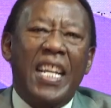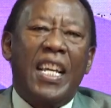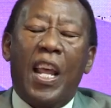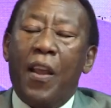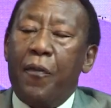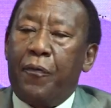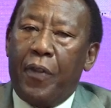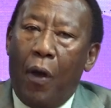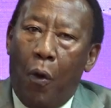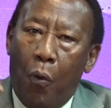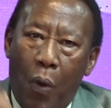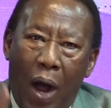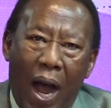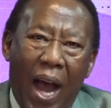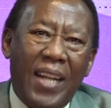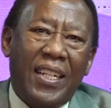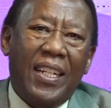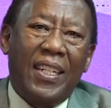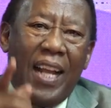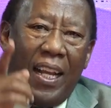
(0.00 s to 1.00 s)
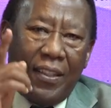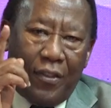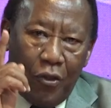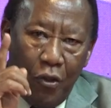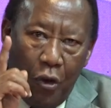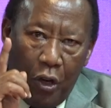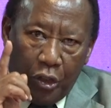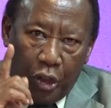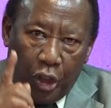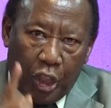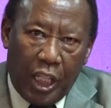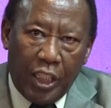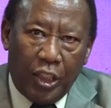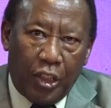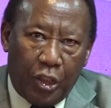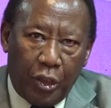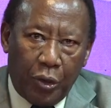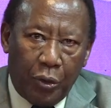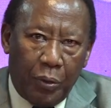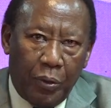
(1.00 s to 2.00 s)
If the word does not
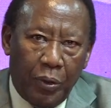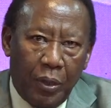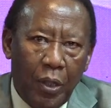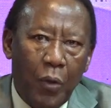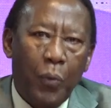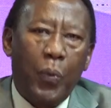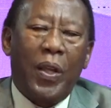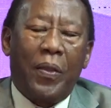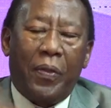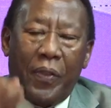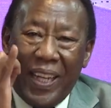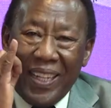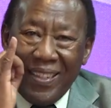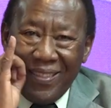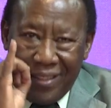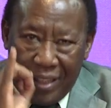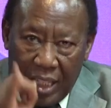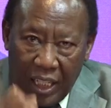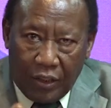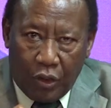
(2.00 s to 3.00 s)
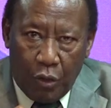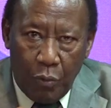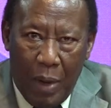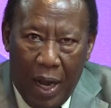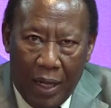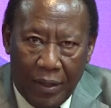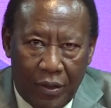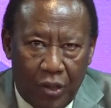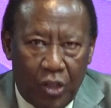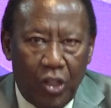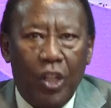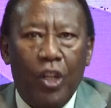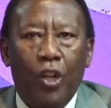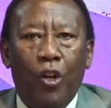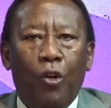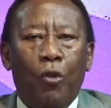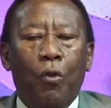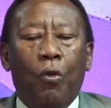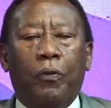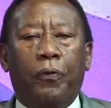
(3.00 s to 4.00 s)
change you, within six months,
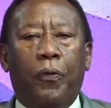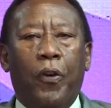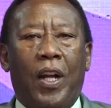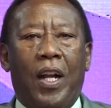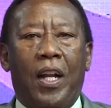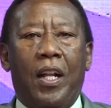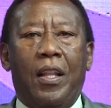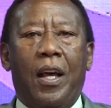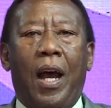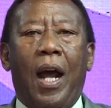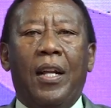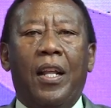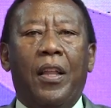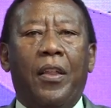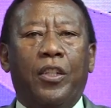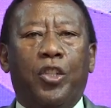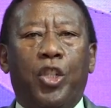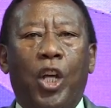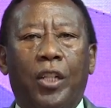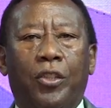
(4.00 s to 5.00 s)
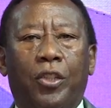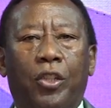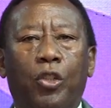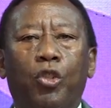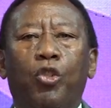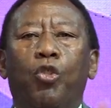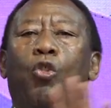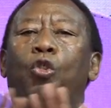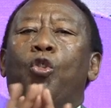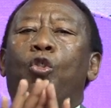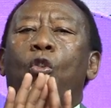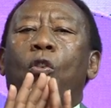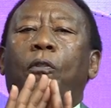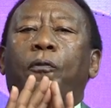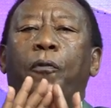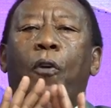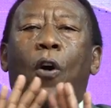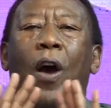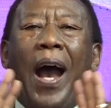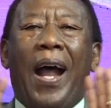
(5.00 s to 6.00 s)
look for another church. You look
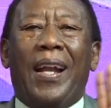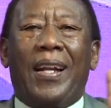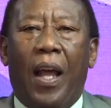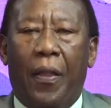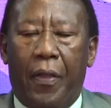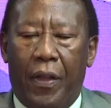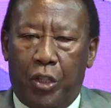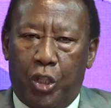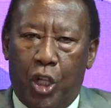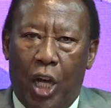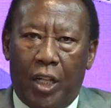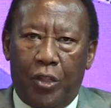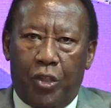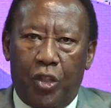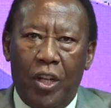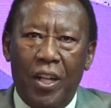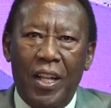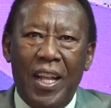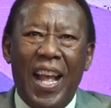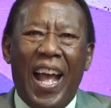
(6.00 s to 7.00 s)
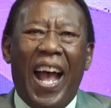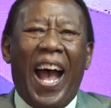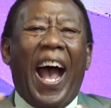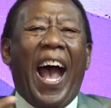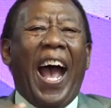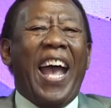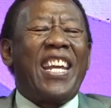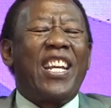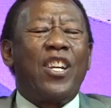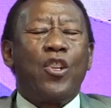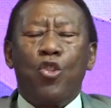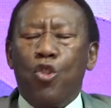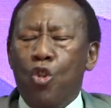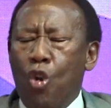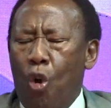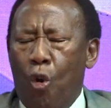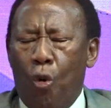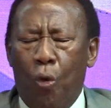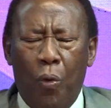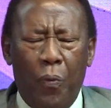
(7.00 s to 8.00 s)
for another church. I
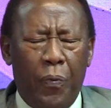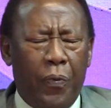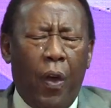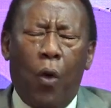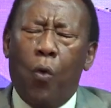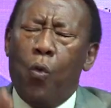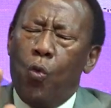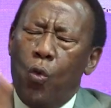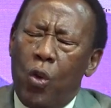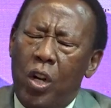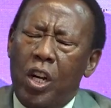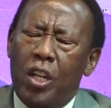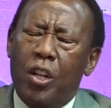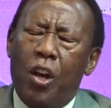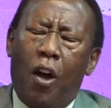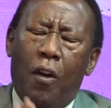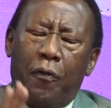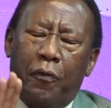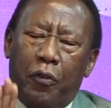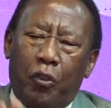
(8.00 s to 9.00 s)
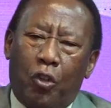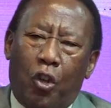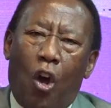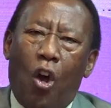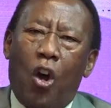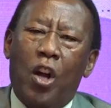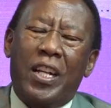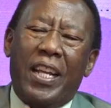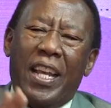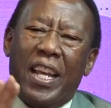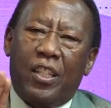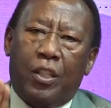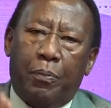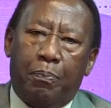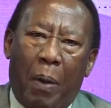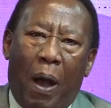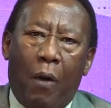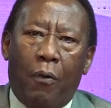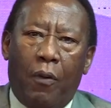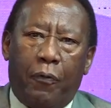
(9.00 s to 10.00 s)
know the word of God is
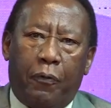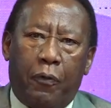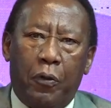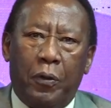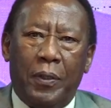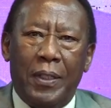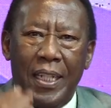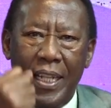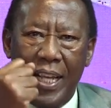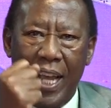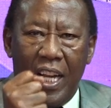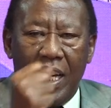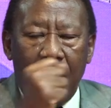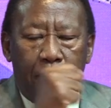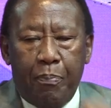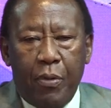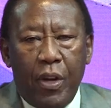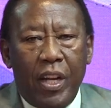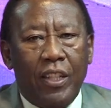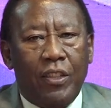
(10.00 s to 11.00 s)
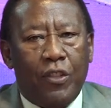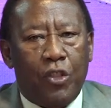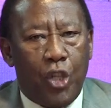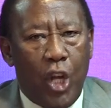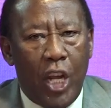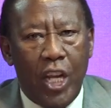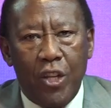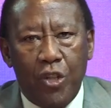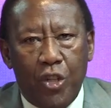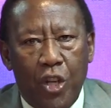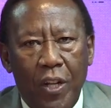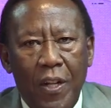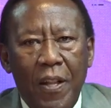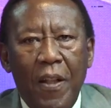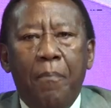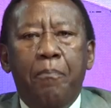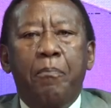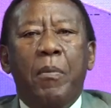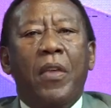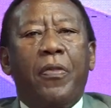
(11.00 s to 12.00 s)
powerful and it brings change.
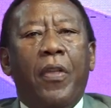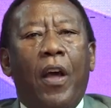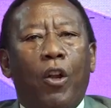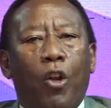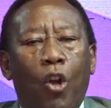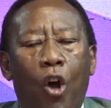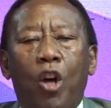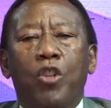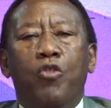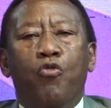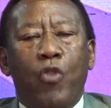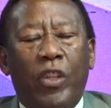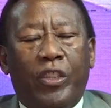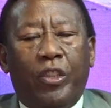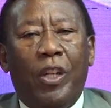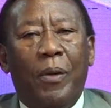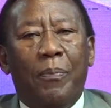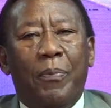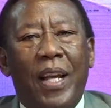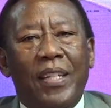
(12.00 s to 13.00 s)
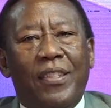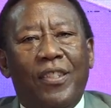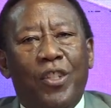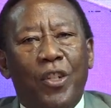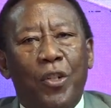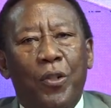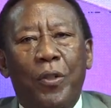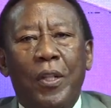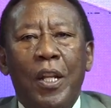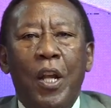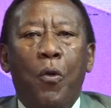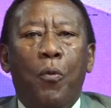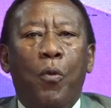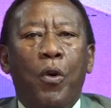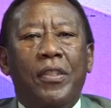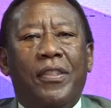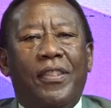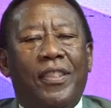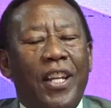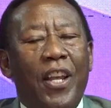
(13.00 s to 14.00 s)
May the Lord richly bless you.
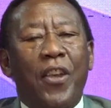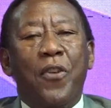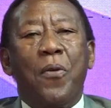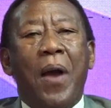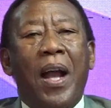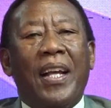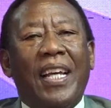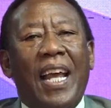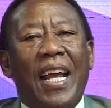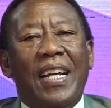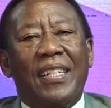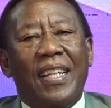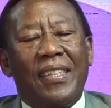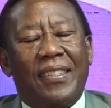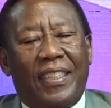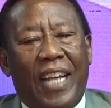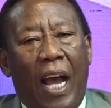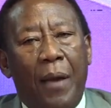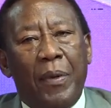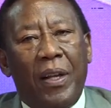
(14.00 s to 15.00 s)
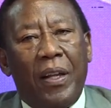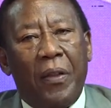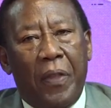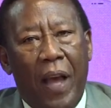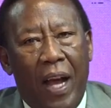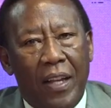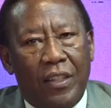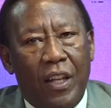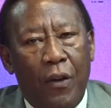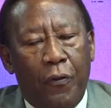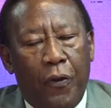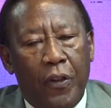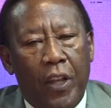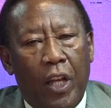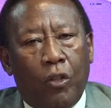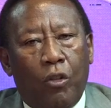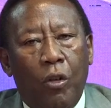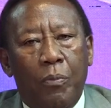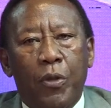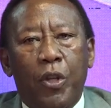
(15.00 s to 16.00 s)
We'll see you again this coming Thursday for the
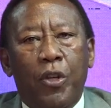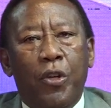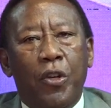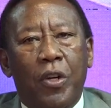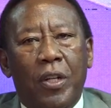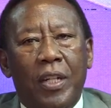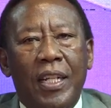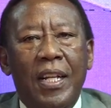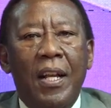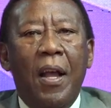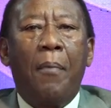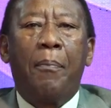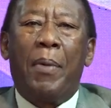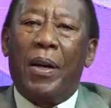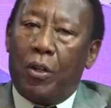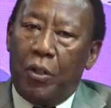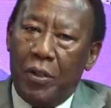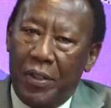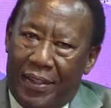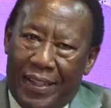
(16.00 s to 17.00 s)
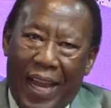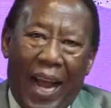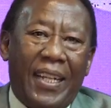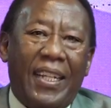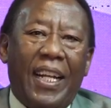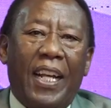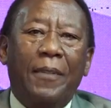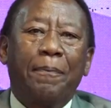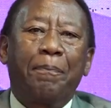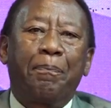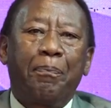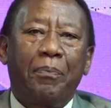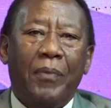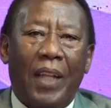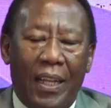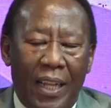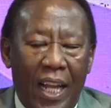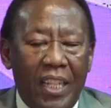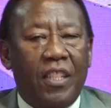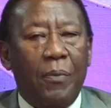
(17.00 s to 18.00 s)
communion. But on Sunday,
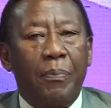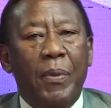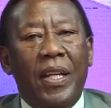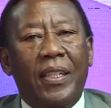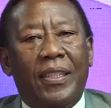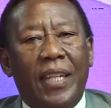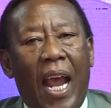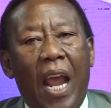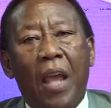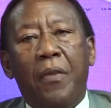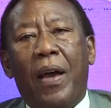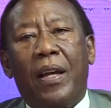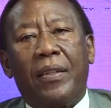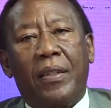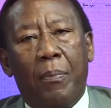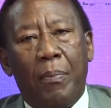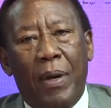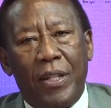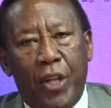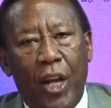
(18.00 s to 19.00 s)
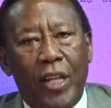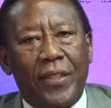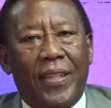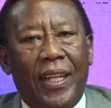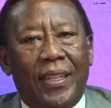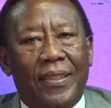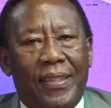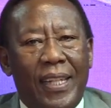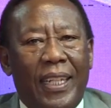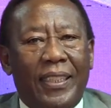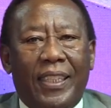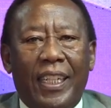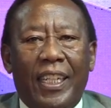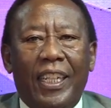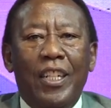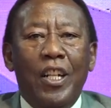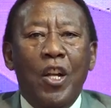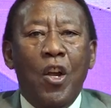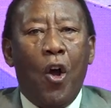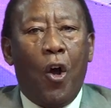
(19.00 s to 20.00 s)
let's meet either at the Majestic City
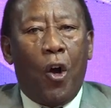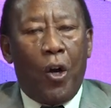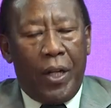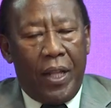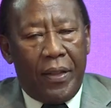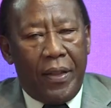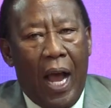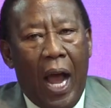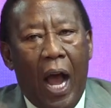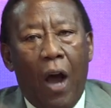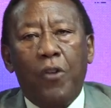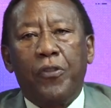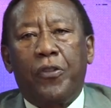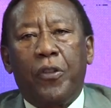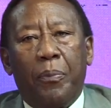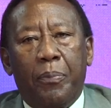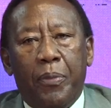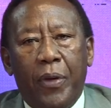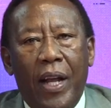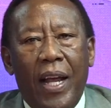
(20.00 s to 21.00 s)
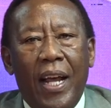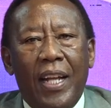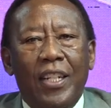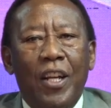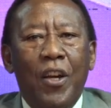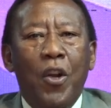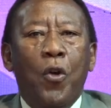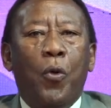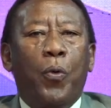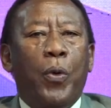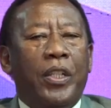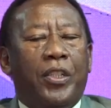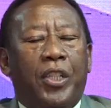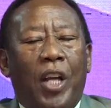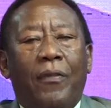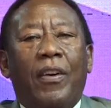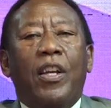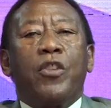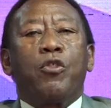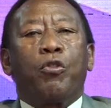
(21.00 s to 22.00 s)
or at the House of Bread,
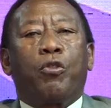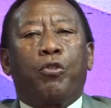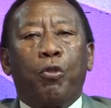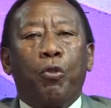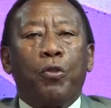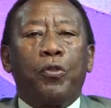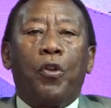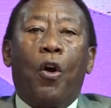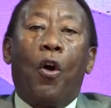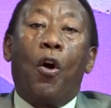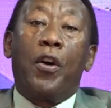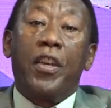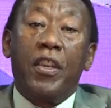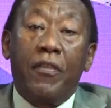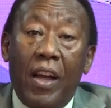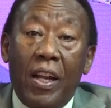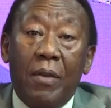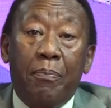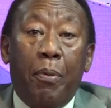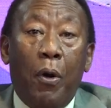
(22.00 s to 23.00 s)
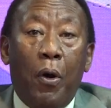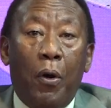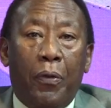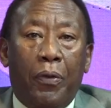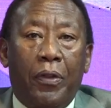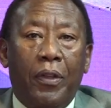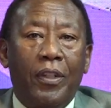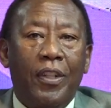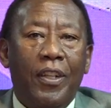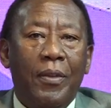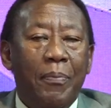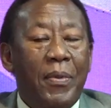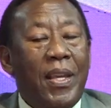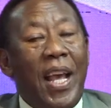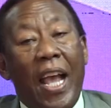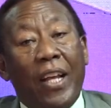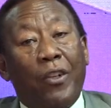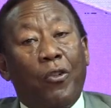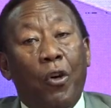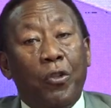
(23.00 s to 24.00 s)
whichever you choose, or even both. May
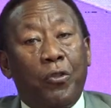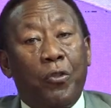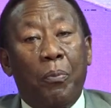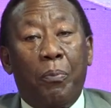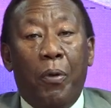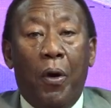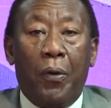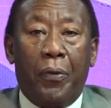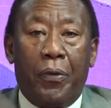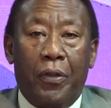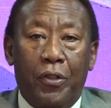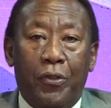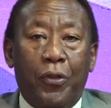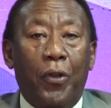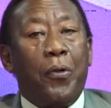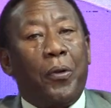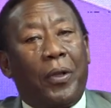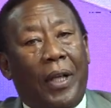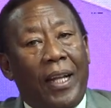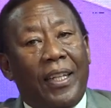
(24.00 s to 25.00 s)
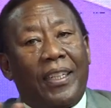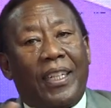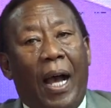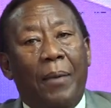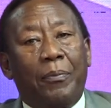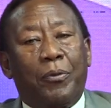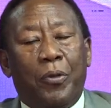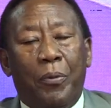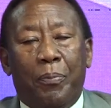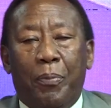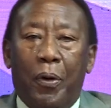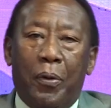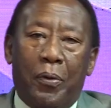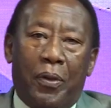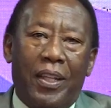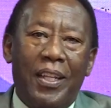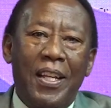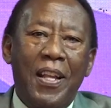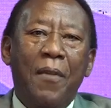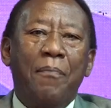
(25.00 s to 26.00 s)
I go to both, so you can come to
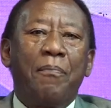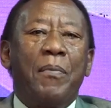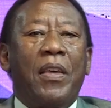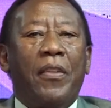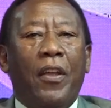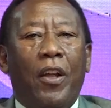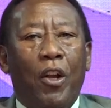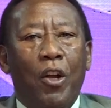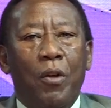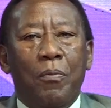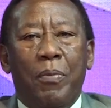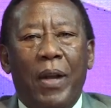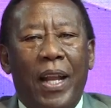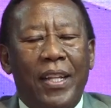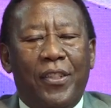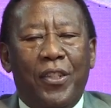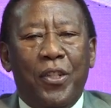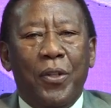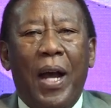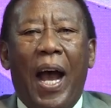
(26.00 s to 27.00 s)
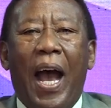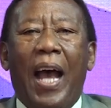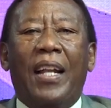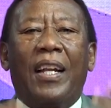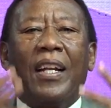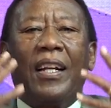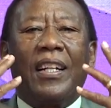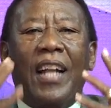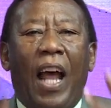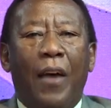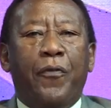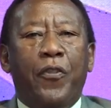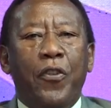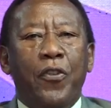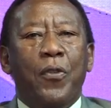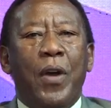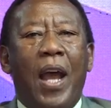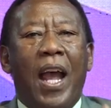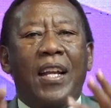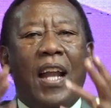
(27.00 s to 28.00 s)
both. May the Lord bless you. I love
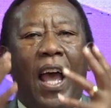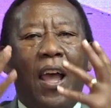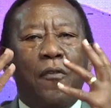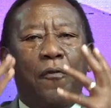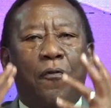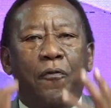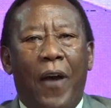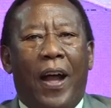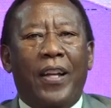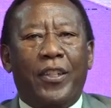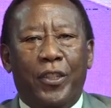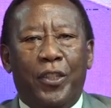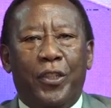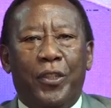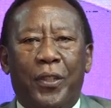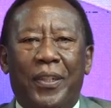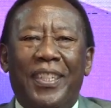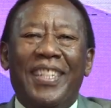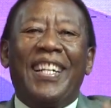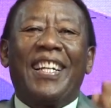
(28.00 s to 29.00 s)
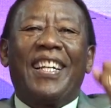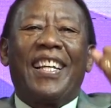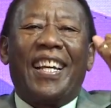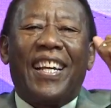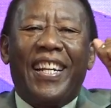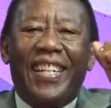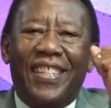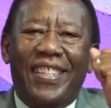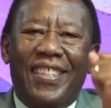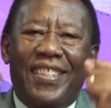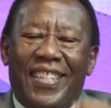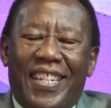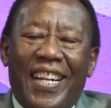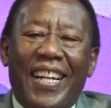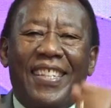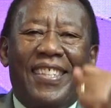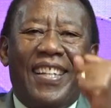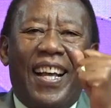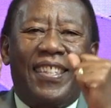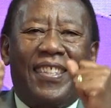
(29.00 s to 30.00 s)
you and I value you. In
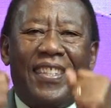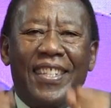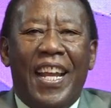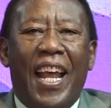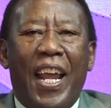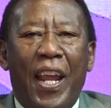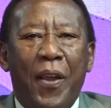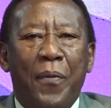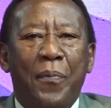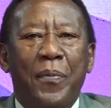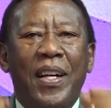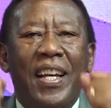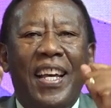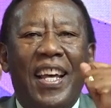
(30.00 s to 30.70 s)
Jesus' name,